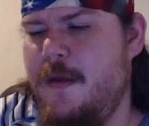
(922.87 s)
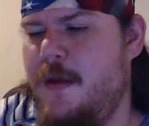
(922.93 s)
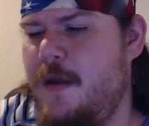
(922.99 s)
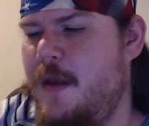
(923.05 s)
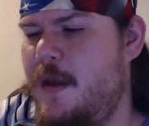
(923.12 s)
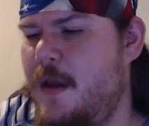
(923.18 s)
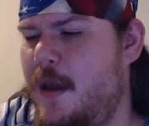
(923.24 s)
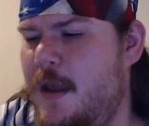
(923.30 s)

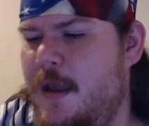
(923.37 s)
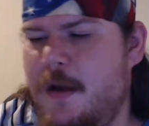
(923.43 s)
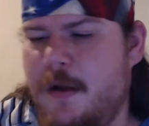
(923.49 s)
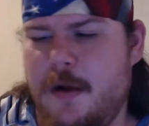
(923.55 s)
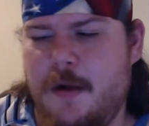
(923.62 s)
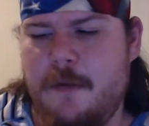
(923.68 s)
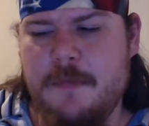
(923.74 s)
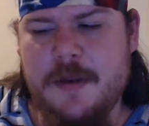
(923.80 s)
There are
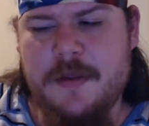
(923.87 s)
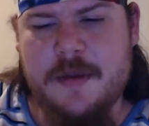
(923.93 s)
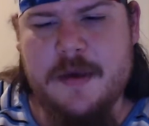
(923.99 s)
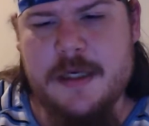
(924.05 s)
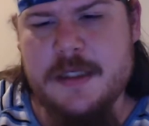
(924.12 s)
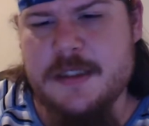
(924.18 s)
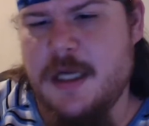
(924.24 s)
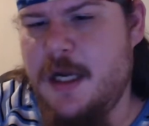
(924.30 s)
going to be things
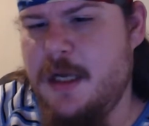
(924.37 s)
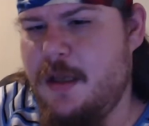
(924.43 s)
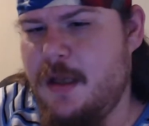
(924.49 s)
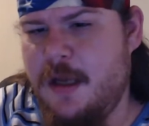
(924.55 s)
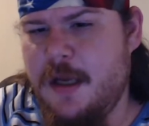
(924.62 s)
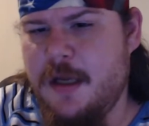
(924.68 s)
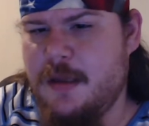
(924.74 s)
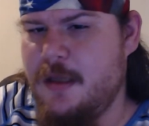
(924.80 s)
I
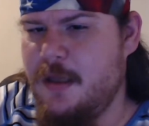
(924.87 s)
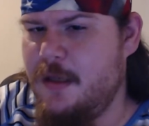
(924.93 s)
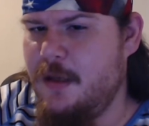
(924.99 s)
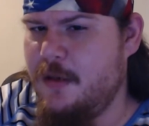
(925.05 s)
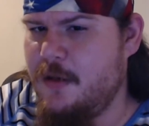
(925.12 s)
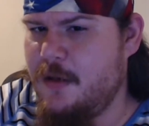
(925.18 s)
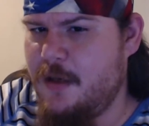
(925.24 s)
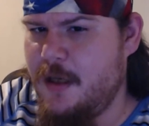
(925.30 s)
like that you're
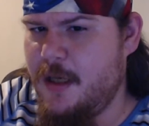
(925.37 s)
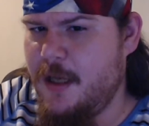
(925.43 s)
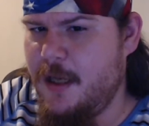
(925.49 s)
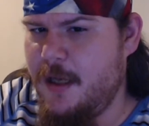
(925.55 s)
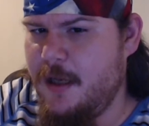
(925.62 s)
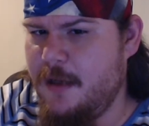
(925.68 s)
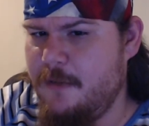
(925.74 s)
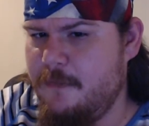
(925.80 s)
going to hate.
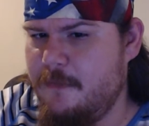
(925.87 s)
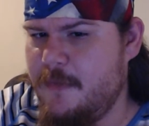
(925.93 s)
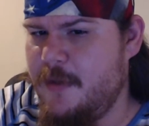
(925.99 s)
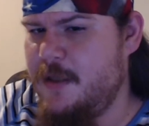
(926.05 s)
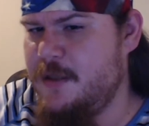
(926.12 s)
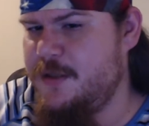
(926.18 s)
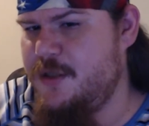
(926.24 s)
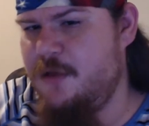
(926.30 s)
There's
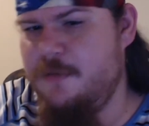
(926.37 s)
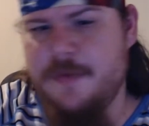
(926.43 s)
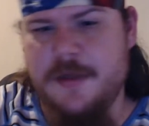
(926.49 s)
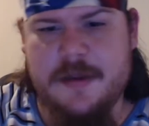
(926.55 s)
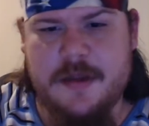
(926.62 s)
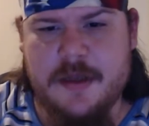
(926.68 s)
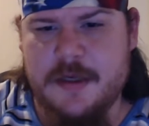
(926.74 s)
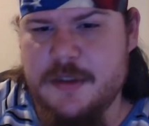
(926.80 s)
going to be
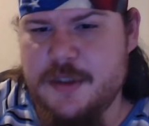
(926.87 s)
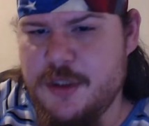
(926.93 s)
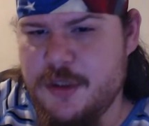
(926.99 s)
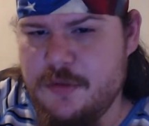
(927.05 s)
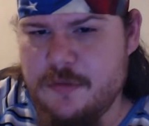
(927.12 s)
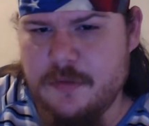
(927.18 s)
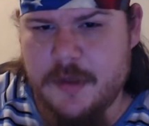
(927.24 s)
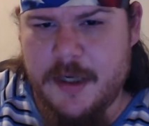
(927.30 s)
things you
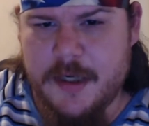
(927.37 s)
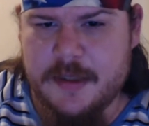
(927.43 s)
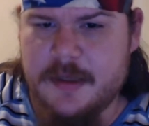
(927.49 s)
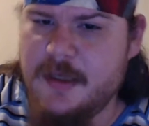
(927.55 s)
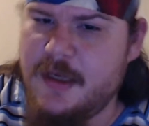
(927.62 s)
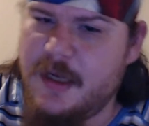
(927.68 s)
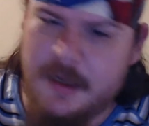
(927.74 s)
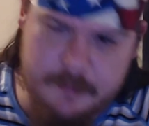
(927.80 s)
like that
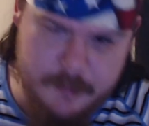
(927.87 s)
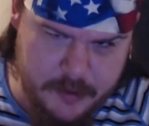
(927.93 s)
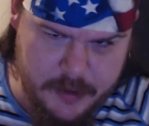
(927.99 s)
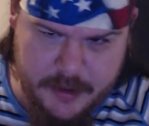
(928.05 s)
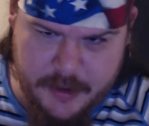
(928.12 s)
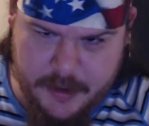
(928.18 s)
I'm going to hate.